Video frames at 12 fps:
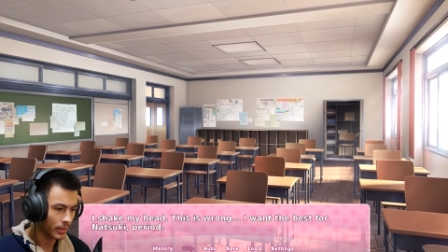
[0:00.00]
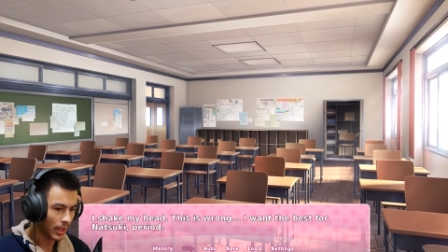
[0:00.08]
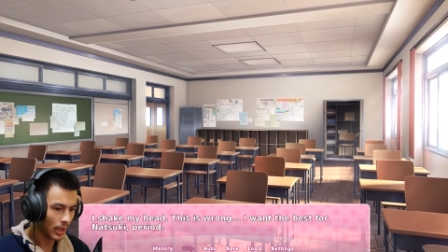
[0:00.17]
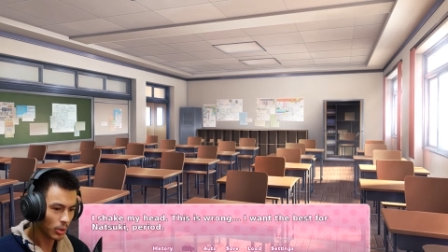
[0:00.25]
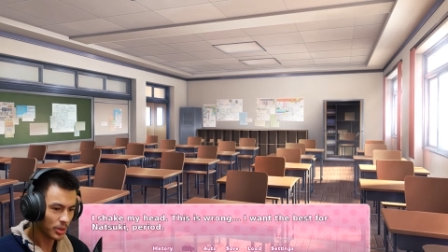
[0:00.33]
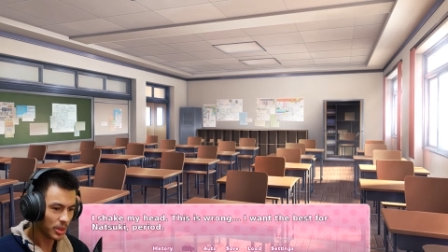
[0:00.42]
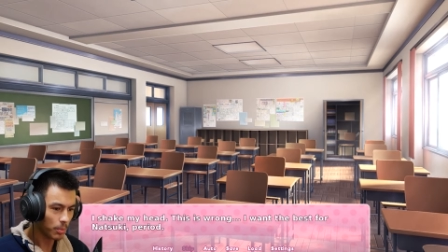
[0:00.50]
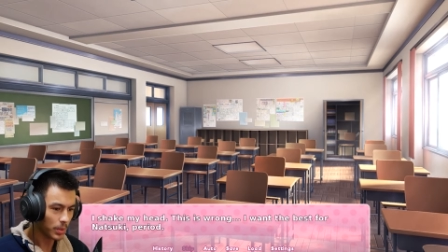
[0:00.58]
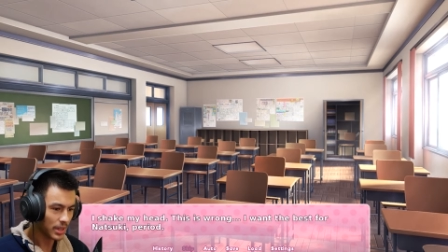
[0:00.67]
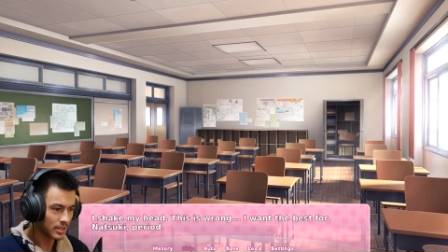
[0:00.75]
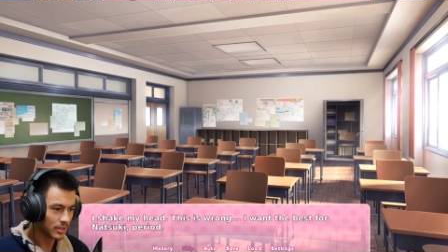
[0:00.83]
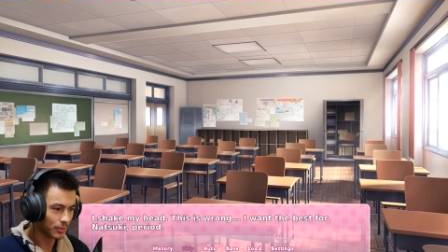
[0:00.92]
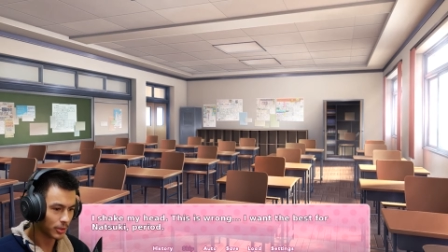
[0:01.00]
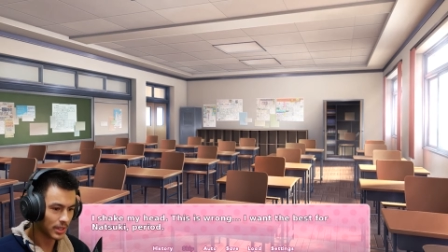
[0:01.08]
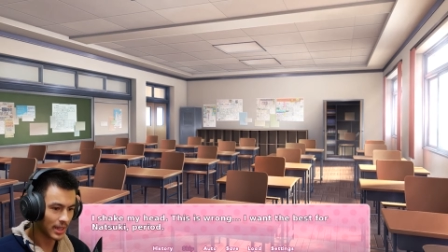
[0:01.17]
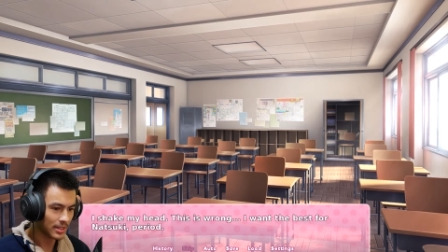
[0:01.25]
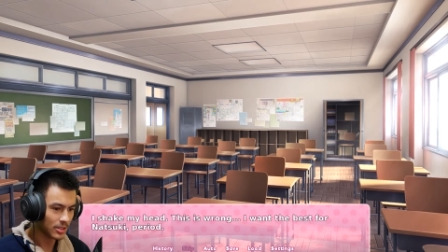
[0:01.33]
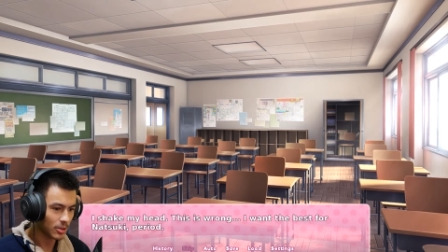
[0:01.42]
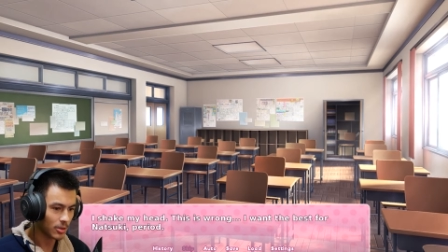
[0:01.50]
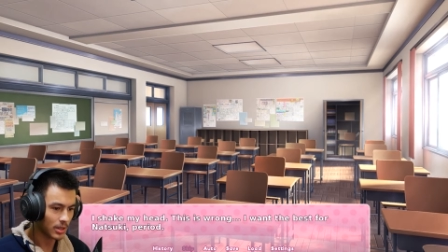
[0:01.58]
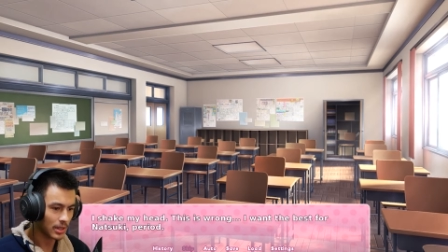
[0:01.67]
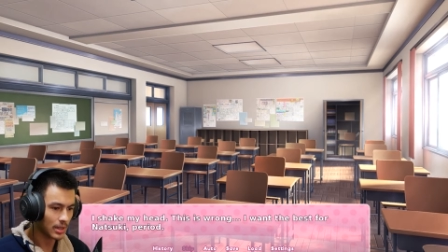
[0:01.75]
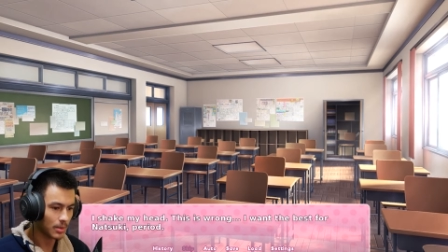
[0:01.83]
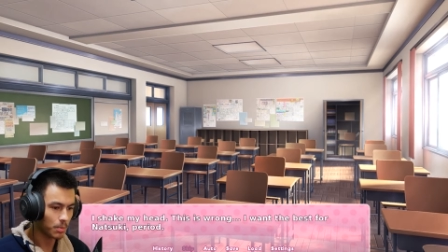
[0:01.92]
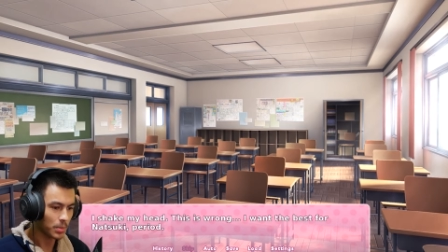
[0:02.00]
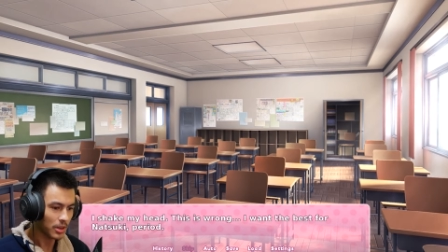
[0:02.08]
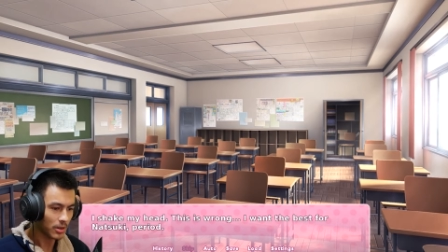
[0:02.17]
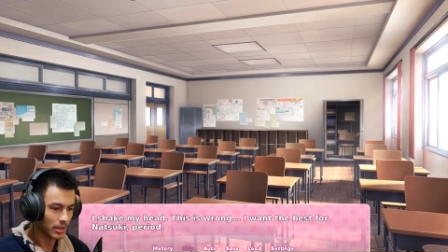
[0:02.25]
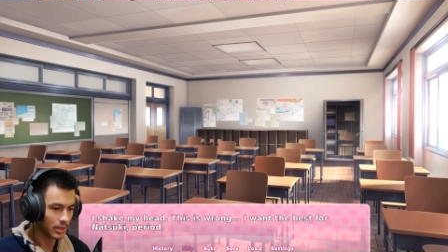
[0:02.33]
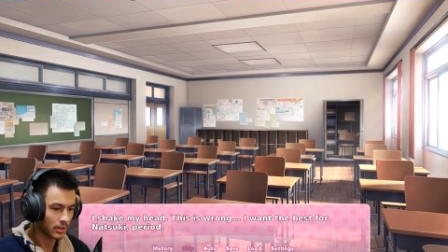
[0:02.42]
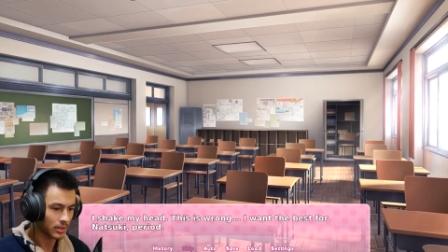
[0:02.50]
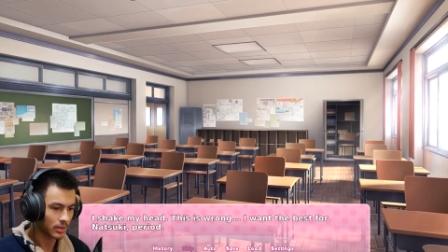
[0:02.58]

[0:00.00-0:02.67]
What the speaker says: I want the best for Natsuki, period.